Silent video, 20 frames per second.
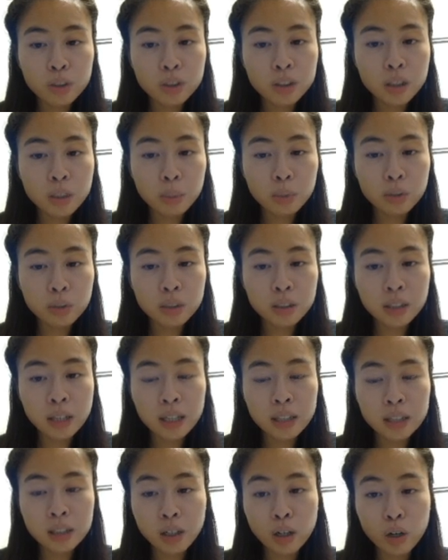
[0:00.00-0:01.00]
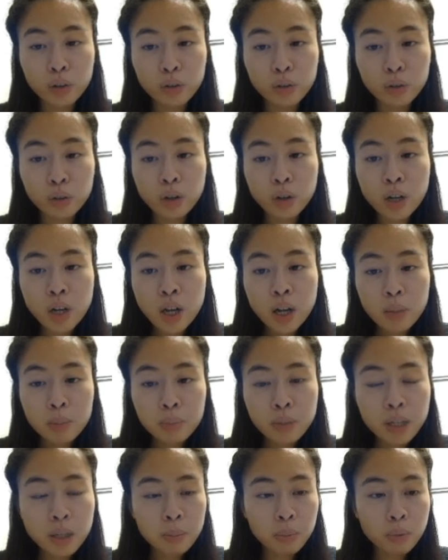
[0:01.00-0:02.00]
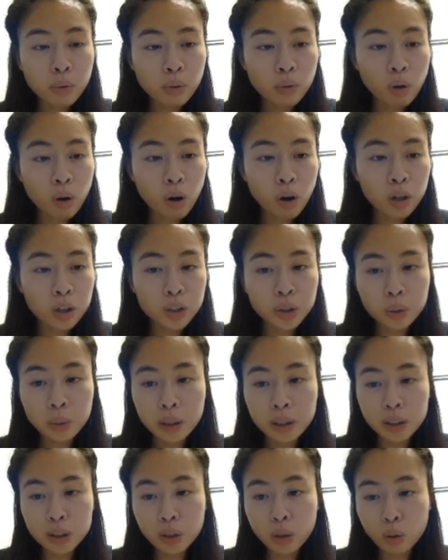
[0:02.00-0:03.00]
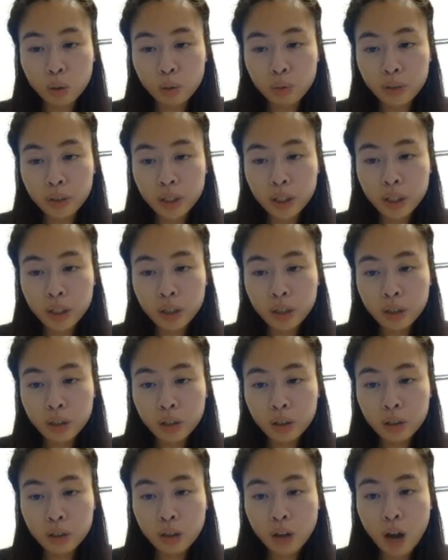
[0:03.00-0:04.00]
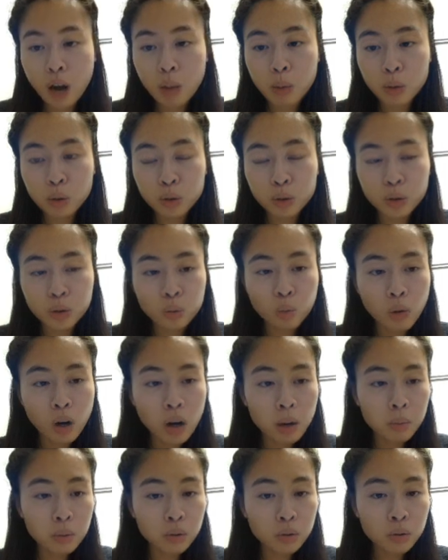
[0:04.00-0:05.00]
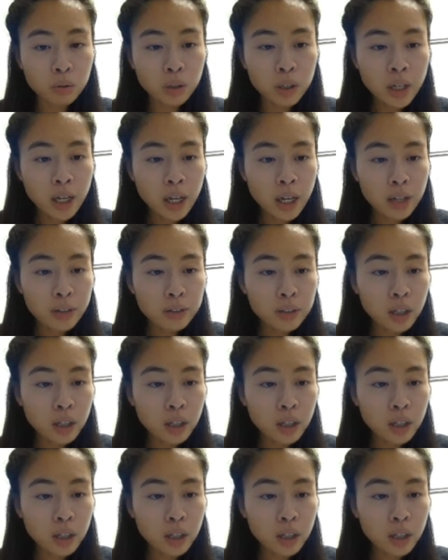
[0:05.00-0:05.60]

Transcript: for simple designs that other people are doing. So over here, gobble to you wobble,